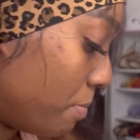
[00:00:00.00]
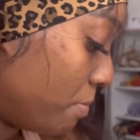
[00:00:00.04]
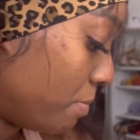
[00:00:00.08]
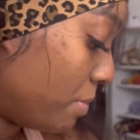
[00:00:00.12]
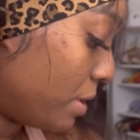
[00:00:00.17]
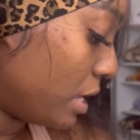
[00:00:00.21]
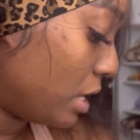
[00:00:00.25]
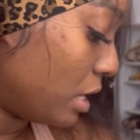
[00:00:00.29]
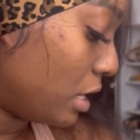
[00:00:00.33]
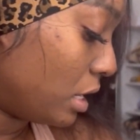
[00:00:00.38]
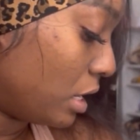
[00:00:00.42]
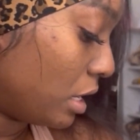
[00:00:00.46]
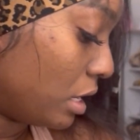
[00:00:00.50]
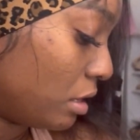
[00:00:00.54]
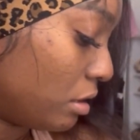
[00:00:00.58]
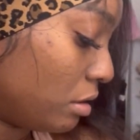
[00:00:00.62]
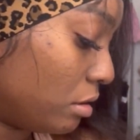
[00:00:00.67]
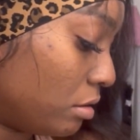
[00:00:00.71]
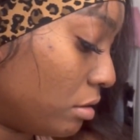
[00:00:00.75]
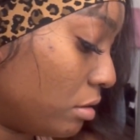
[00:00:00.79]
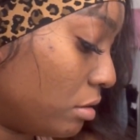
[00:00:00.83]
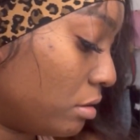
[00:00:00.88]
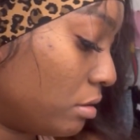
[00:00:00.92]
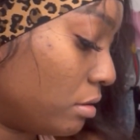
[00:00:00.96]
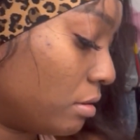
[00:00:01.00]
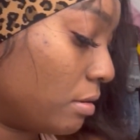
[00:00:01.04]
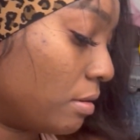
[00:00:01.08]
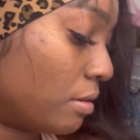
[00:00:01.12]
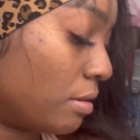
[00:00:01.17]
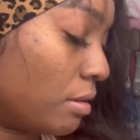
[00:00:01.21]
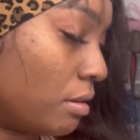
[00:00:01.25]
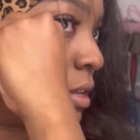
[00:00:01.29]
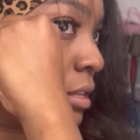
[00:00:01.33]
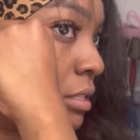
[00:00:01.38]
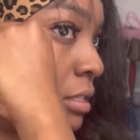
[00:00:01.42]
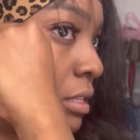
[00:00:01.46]
pinning
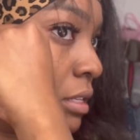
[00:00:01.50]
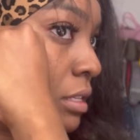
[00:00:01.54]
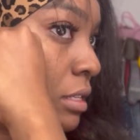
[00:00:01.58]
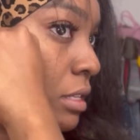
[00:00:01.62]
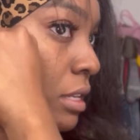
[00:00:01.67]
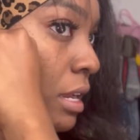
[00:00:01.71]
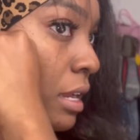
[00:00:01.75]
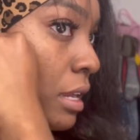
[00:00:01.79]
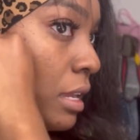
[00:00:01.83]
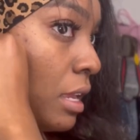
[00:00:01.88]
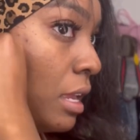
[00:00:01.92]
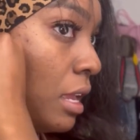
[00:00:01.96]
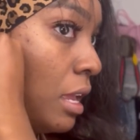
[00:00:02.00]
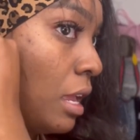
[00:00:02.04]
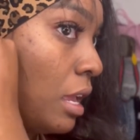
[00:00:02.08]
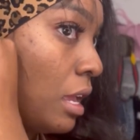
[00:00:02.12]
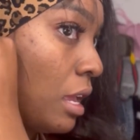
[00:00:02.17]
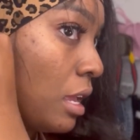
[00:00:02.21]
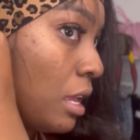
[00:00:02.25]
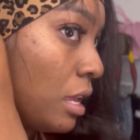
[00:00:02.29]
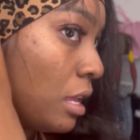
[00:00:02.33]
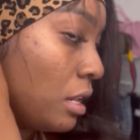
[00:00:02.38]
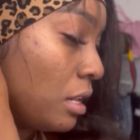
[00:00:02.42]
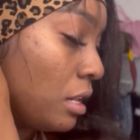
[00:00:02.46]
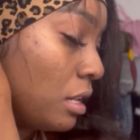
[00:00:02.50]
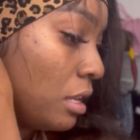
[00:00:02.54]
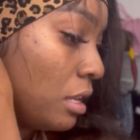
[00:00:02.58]
just as I can.